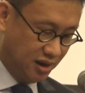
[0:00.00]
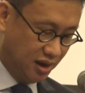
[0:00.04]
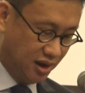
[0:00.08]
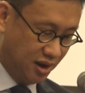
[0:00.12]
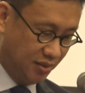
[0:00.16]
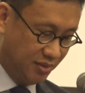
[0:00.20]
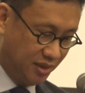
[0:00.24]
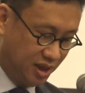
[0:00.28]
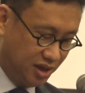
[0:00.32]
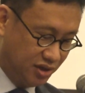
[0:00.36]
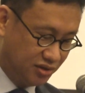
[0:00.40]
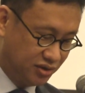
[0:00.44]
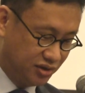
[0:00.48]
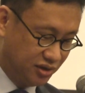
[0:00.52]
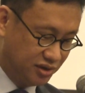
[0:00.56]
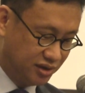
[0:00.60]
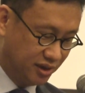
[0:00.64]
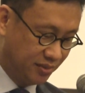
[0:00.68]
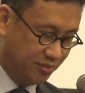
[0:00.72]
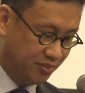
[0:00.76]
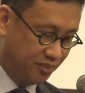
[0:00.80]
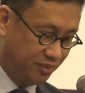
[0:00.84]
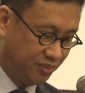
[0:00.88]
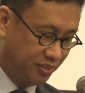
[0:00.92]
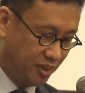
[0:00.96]
Ministries
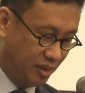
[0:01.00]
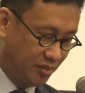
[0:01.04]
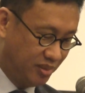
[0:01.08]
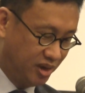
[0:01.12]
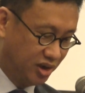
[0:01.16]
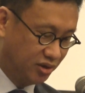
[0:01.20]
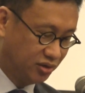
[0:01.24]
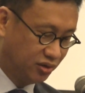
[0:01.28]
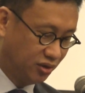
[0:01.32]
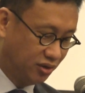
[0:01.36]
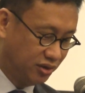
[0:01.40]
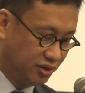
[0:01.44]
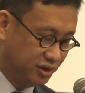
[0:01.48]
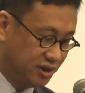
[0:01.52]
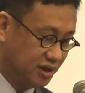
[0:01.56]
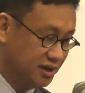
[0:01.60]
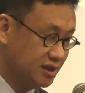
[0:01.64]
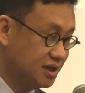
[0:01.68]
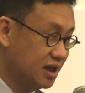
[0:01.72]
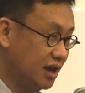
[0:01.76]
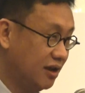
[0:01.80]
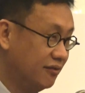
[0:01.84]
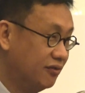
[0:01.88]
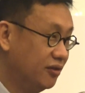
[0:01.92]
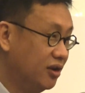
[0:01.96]
and public
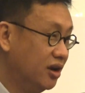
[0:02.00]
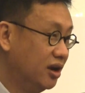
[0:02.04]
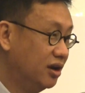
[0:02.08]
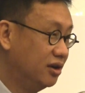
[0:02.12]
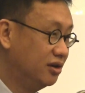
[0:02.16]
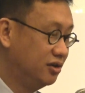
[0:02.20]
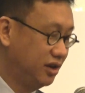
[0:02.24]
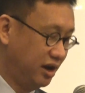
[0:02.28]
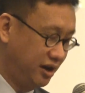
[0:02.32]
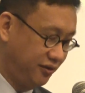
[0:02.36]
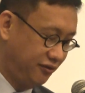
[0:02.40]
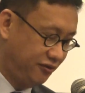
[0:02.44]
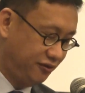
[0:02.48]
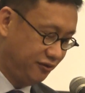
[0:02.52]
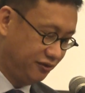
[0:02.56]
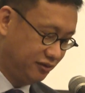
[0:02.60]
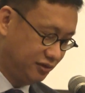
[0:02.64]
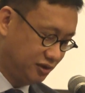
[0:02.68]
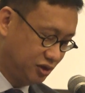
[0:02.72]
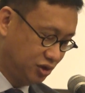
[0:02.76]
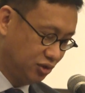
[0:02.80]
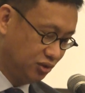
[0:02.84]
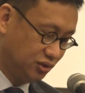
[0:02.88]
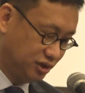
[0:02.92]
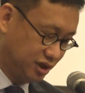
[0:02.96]
authorities have a grave
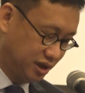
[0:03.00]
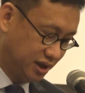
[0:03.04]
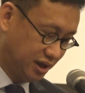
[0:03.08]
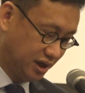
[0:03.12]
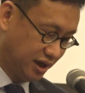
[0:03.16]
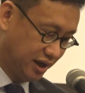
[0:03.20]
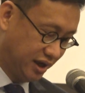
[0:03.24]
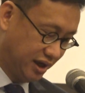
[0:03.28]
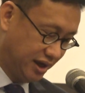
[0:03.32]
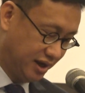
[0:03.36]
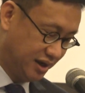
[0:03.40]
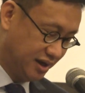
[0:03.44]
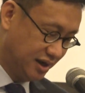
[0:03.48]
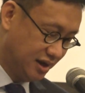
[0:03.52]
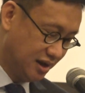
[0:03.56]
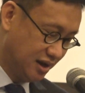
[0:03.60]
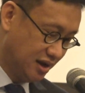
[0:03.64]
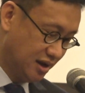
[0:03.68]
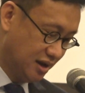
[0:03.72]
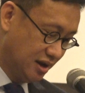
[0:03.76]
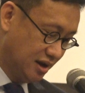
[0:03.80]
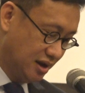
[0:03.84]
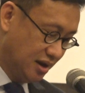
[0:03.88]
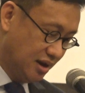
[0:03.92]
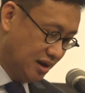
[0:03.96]
duty ahead.
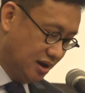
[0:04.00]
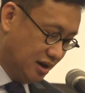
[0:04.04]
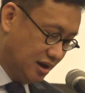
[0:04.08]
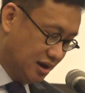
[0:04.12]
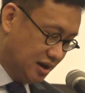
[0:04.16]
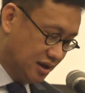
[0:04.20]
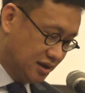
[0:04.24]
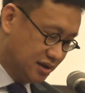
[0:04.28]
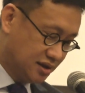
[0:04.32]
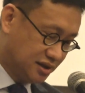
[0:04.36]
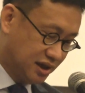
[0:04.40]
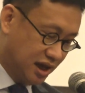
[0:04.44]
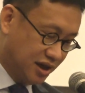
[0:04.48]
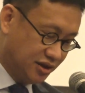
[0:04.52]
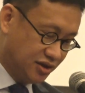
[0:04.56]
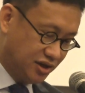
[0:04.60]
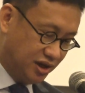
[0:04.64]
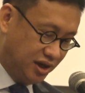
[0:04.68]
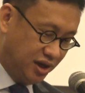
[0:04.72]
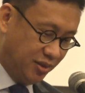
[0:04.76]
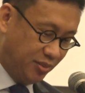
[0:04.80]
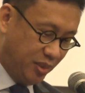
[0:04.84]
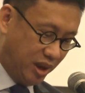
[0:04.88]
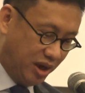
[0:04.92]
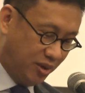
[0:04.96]

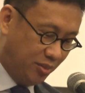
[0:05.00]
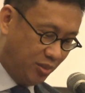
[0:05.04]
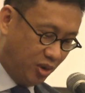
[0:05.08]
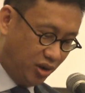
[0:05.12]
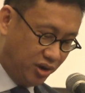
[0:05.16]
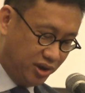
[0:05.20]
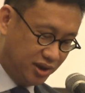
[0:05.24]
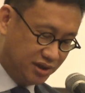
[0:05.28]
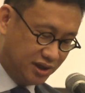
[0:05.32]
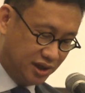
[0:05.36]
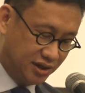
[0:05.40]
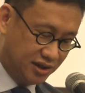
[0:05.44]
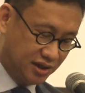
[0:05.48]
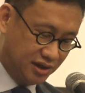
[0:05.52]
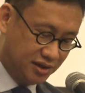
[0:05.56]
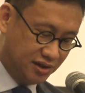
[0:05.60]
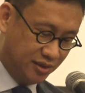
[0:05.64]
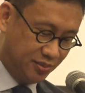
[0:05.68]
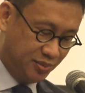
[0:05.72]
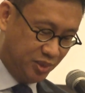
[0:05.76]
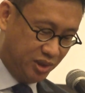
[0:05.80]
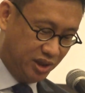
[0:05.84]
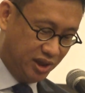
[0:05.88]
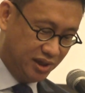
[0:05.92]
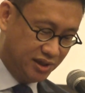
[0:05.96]
Such independent bodies such as
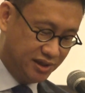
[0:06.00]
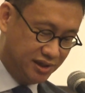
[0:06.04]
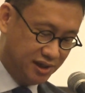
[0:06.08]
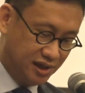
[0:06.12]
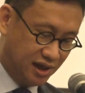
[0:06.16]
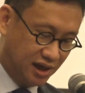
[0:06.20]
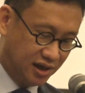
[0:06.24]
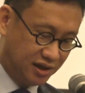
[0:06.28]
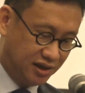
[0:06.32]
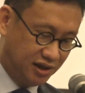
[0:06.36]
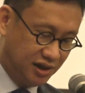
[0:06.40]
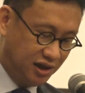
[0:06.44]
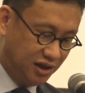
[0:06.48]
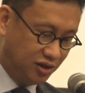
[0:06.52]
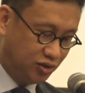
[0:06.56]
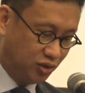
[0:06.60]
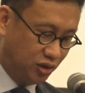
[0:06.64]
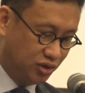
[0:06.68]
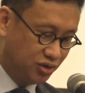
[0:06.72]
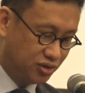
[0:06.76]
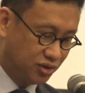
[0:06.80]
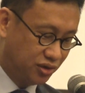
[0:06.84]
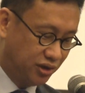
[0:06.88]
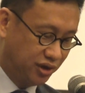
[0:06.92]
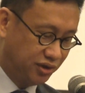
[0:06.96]
the PAC are key
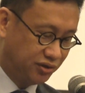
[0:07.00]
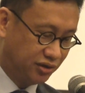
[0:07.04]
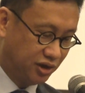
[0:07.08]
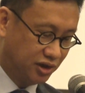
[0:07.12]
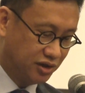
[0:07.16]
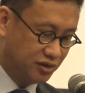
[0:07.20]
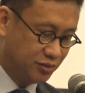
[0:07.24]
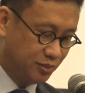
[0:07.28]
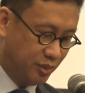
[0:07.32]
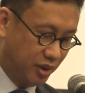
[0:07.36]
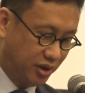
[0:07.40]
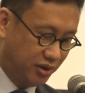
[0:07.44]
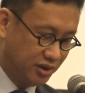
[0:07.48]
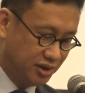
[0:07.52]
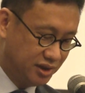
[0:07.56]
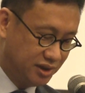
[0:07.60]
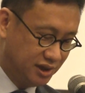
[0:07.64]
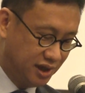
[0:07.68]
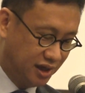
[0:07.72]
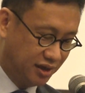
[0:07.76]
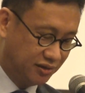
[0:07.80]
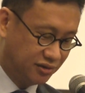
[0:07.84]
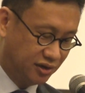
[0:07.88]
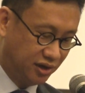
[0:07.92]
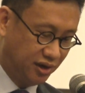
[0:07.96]
to ensuring
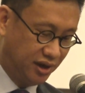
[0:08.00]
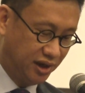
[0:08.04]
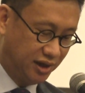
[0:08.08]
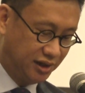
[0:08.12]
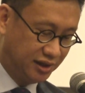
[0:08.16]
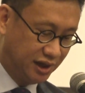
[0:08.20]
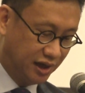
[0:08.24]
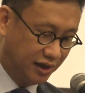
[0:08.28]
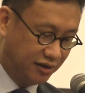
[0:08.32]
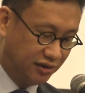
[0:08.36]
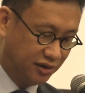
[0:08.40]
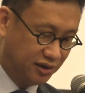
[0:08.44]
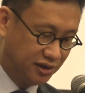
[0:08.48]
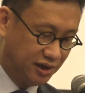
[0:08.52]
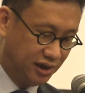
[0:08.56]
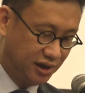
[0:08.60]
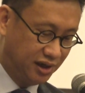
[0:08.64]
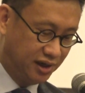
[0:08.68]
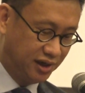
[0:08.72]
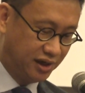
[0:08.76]
transparency and integrity